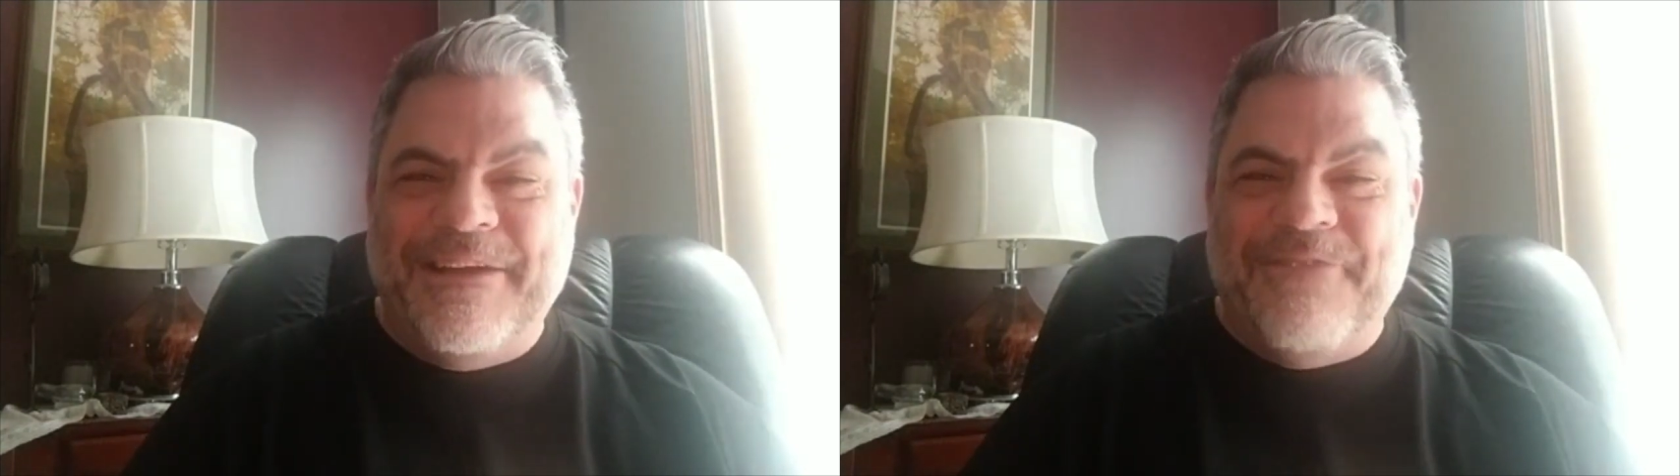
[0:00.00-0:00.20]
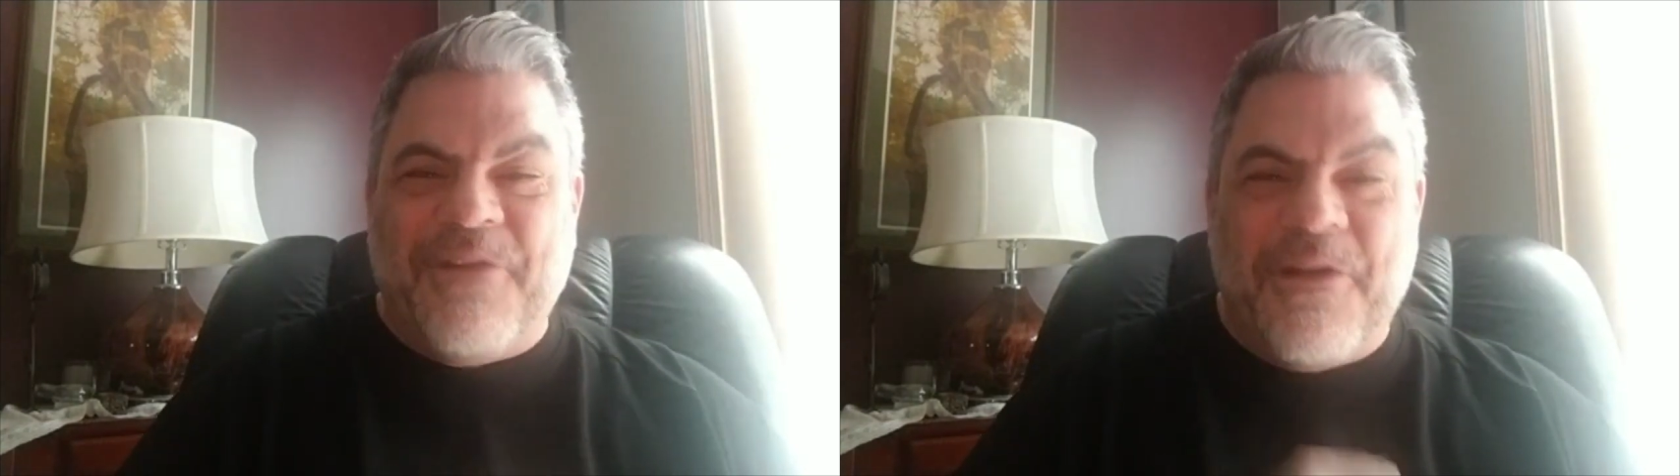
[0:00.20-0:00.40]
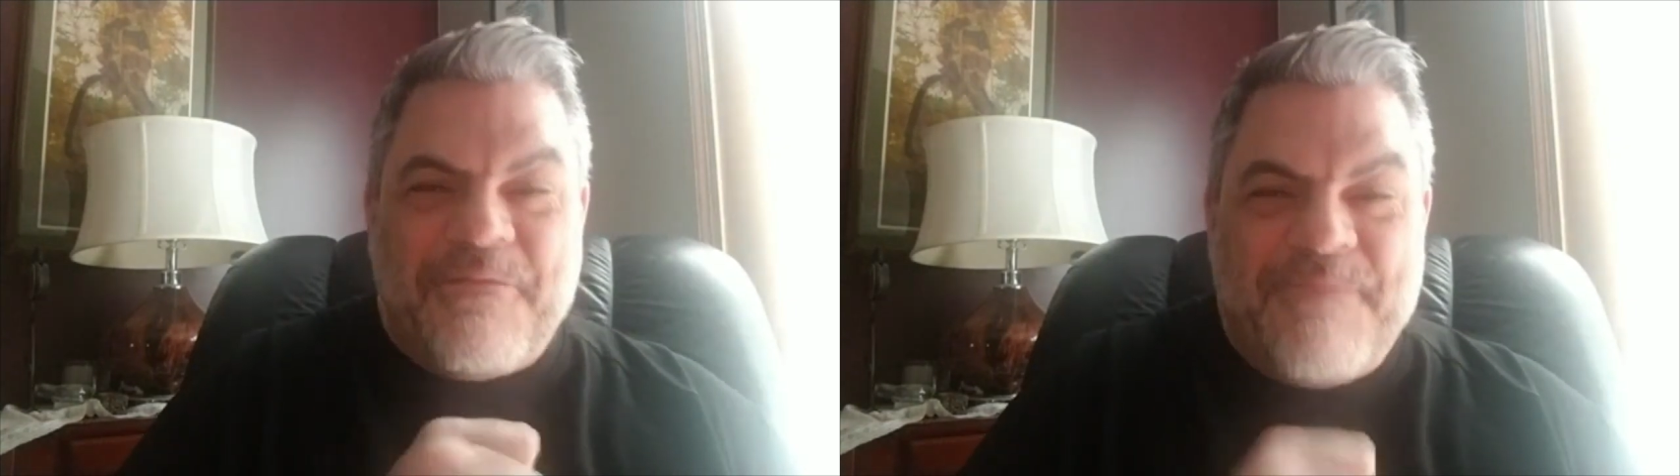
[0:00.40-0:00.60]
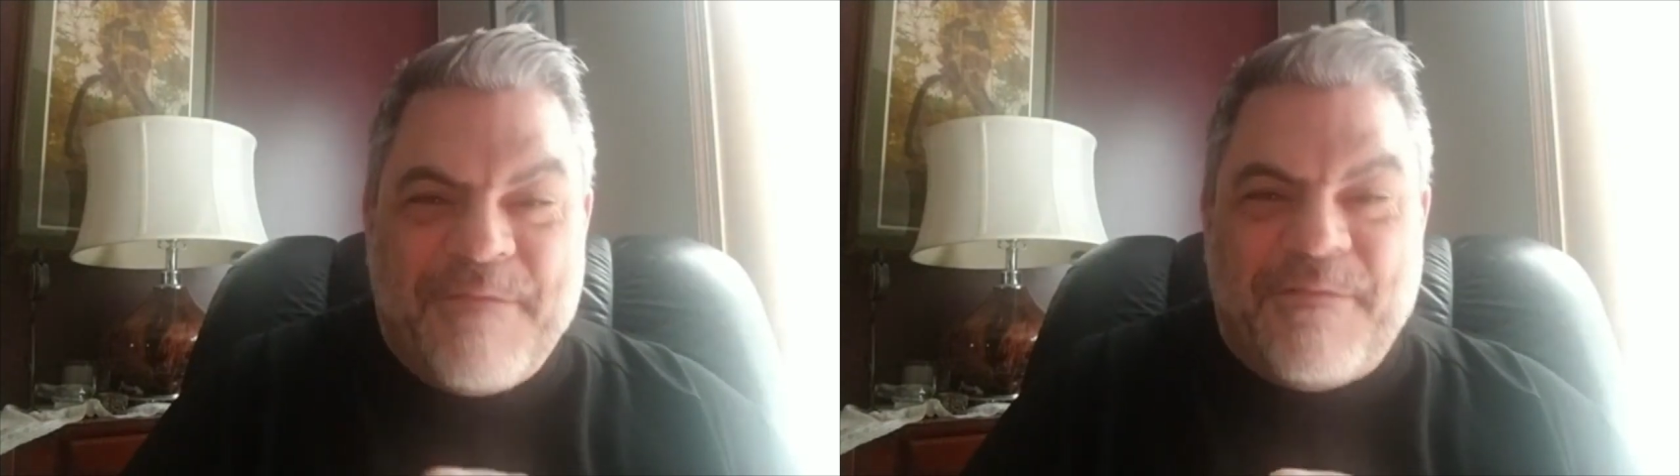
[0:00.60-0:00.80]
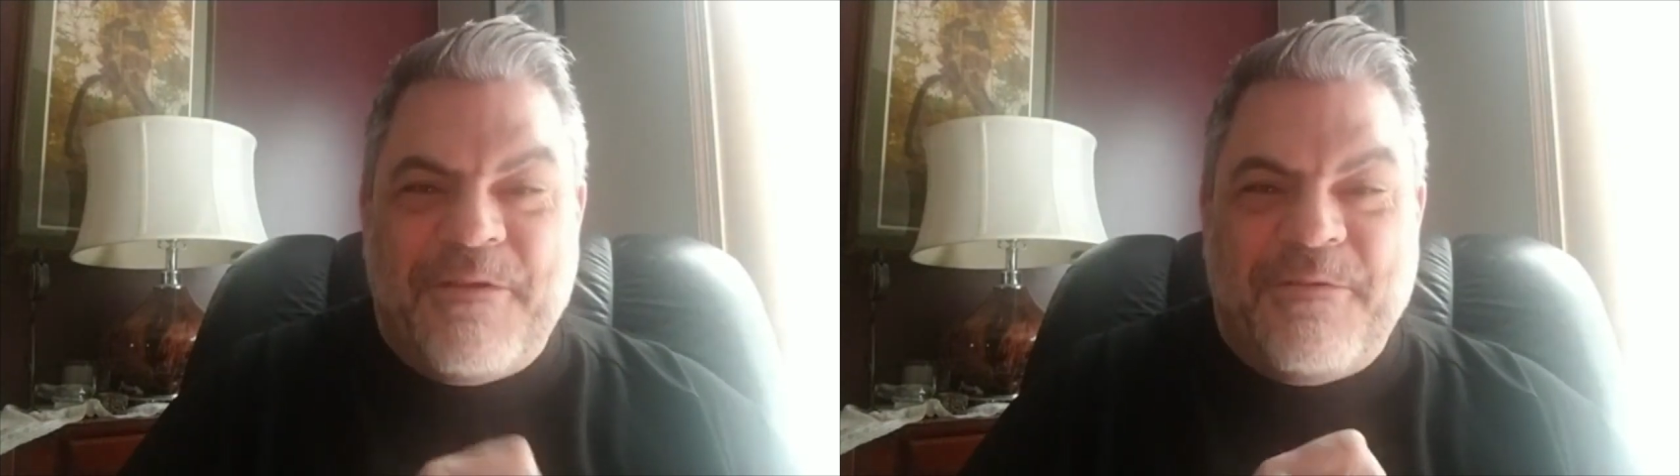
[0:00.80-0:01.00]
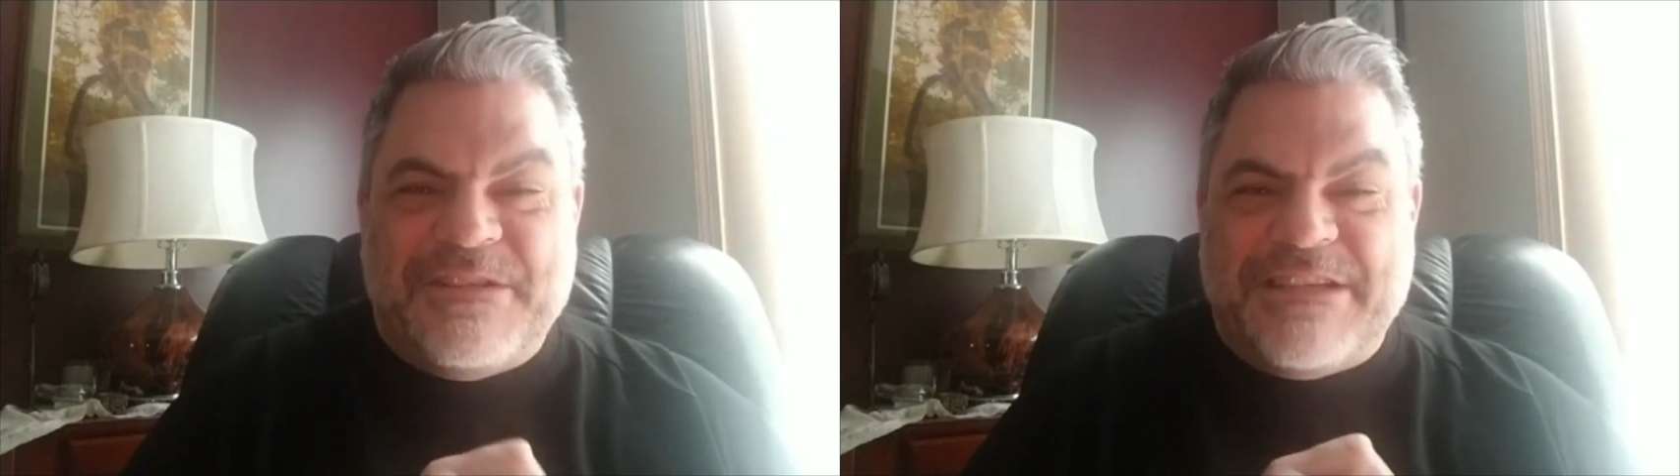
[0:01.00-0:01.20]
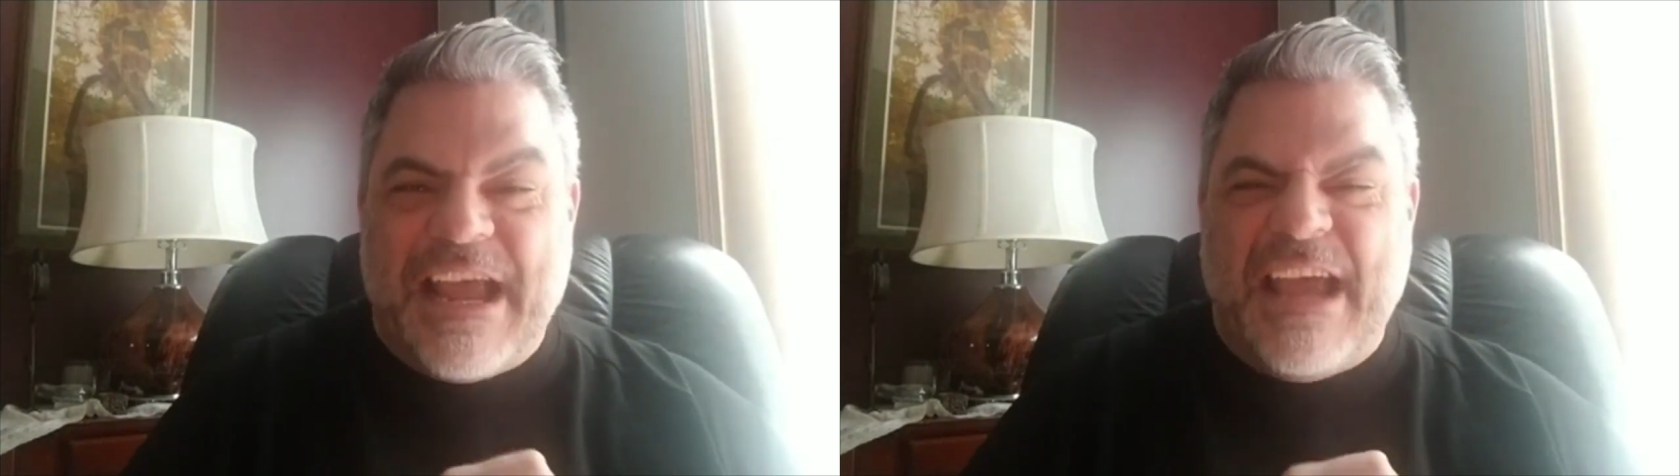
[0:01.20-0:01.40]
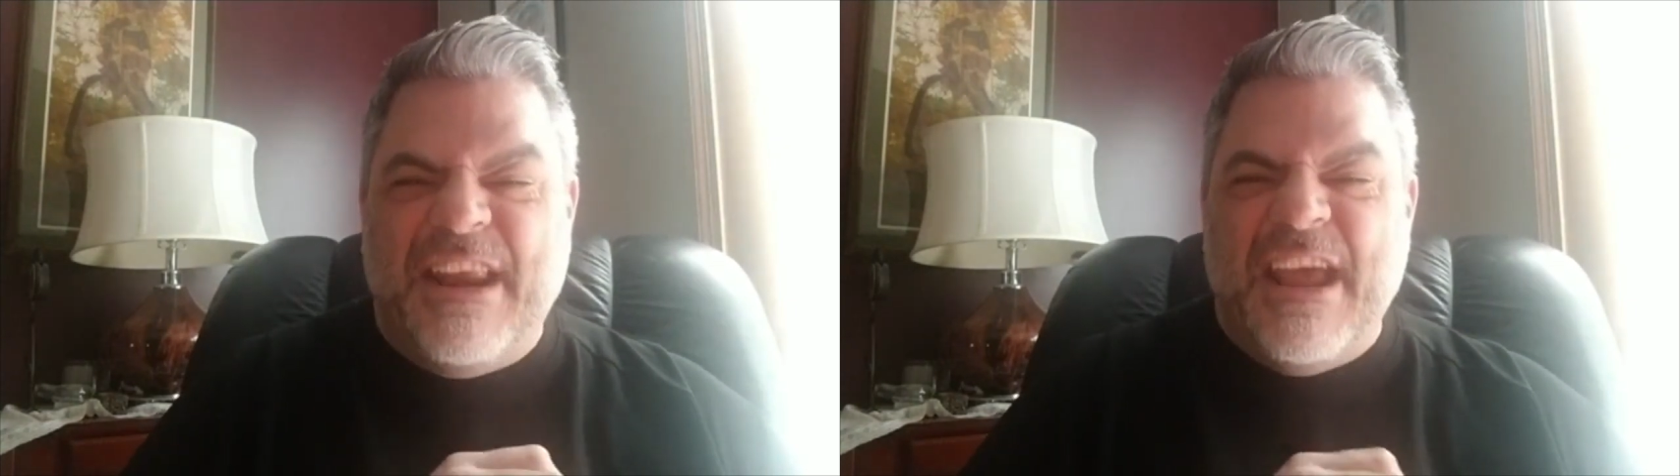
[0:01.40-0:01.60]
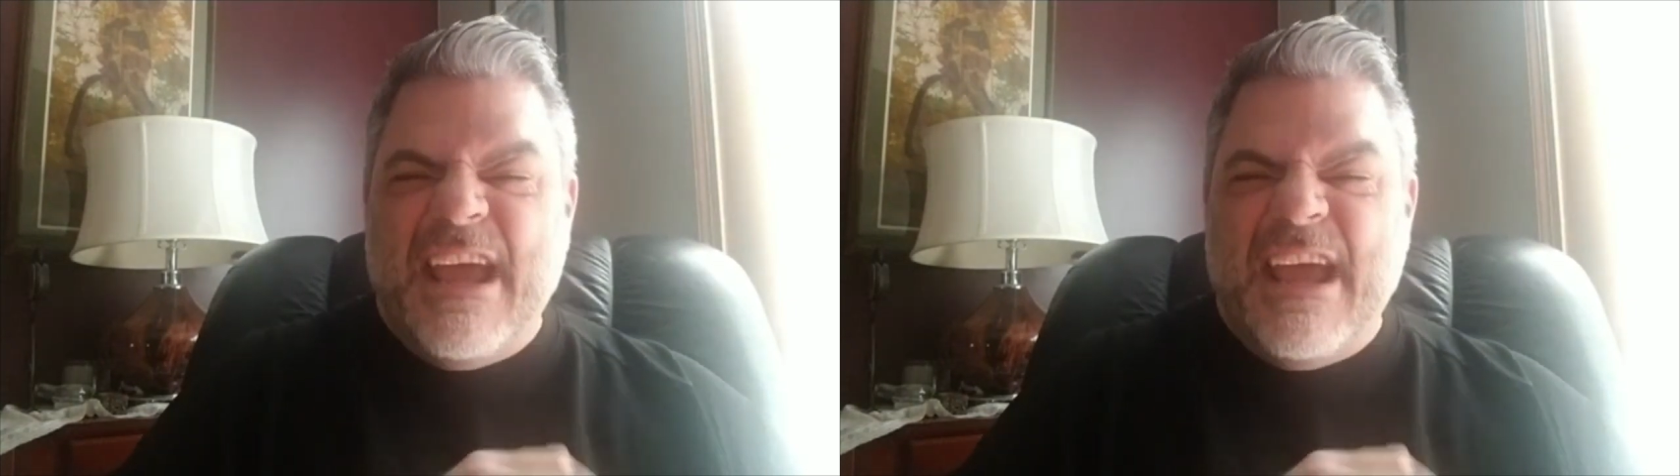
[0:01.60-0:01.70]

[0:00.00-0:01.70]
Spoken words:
for all the people who were saying